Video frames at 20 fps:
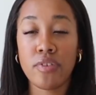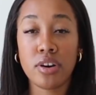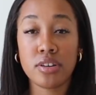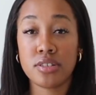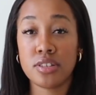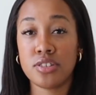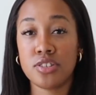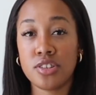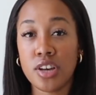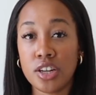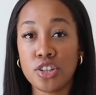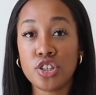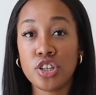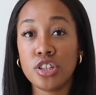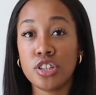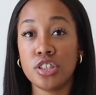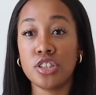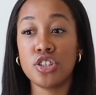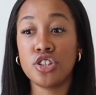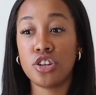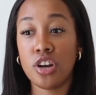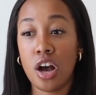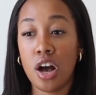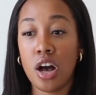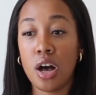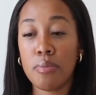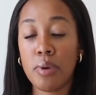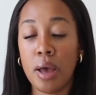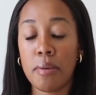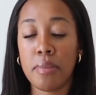Fox does such a good
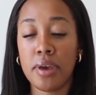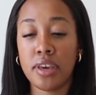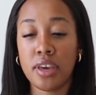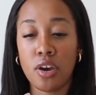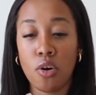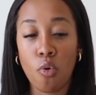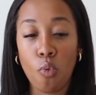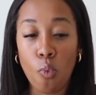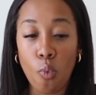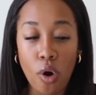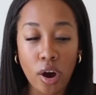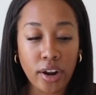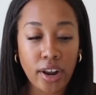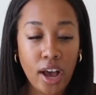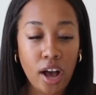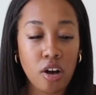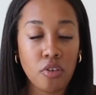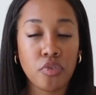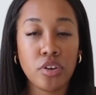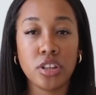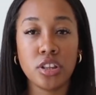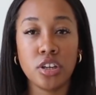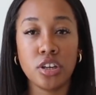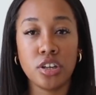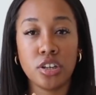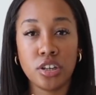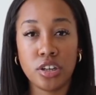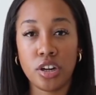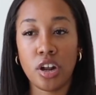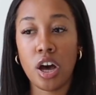job at making one outfit look
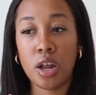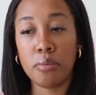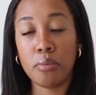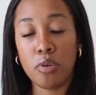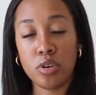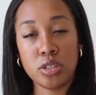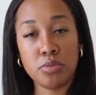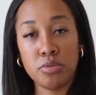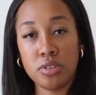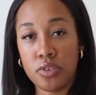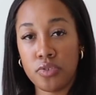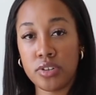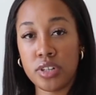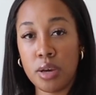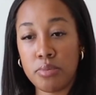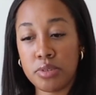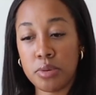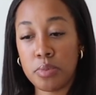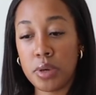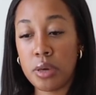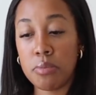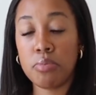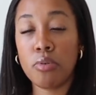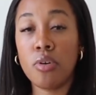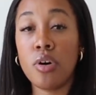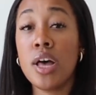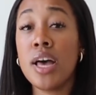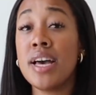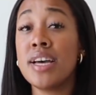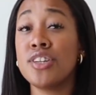good on multiple different types of
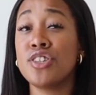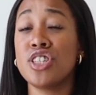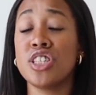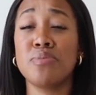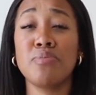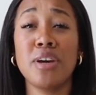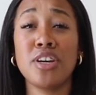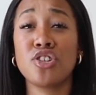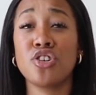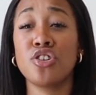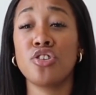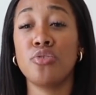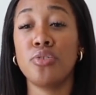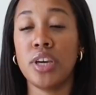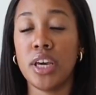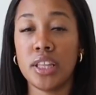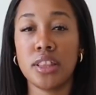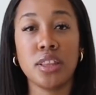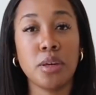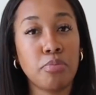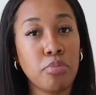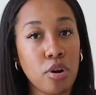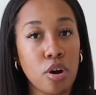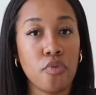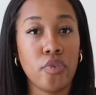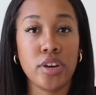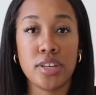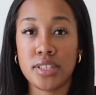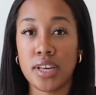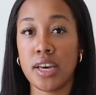people. Just make sure you get the
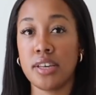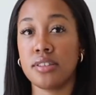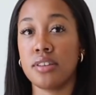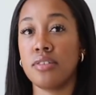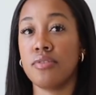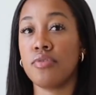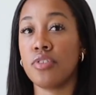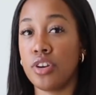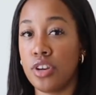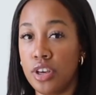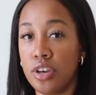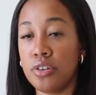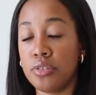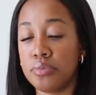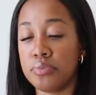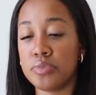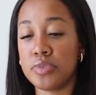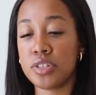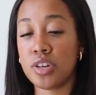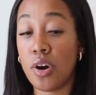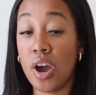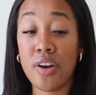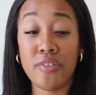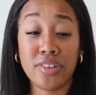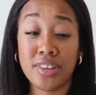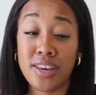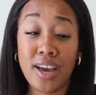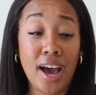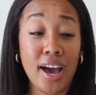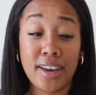perfect sizing for you. So
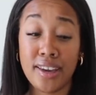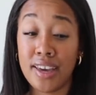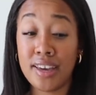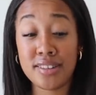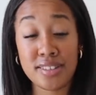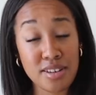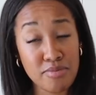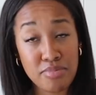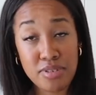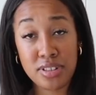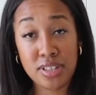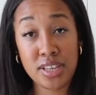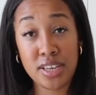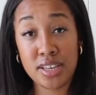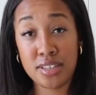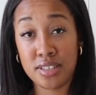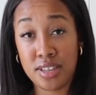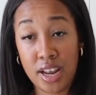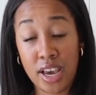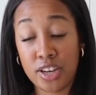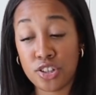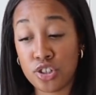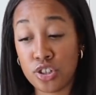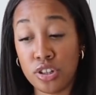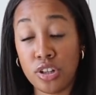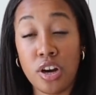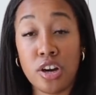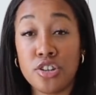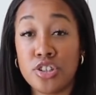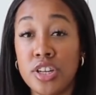everything I get typically is an extra
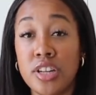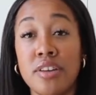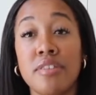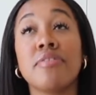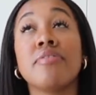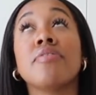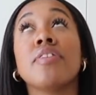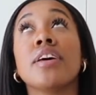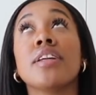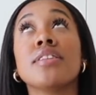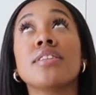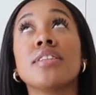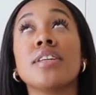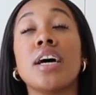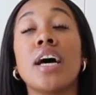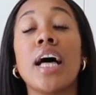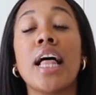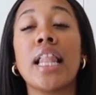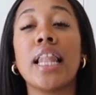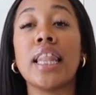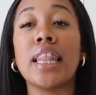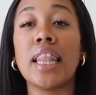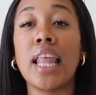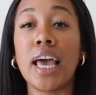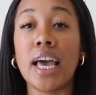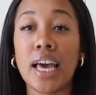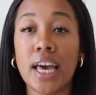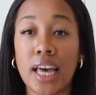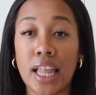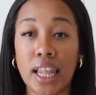large and it fits
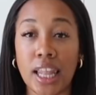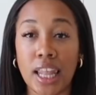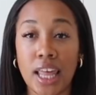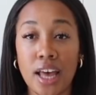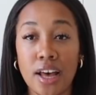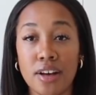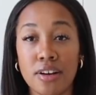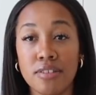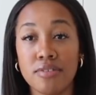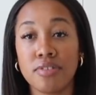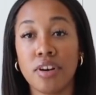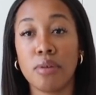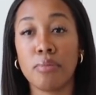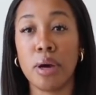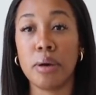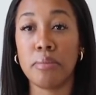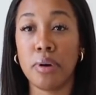like a glove on my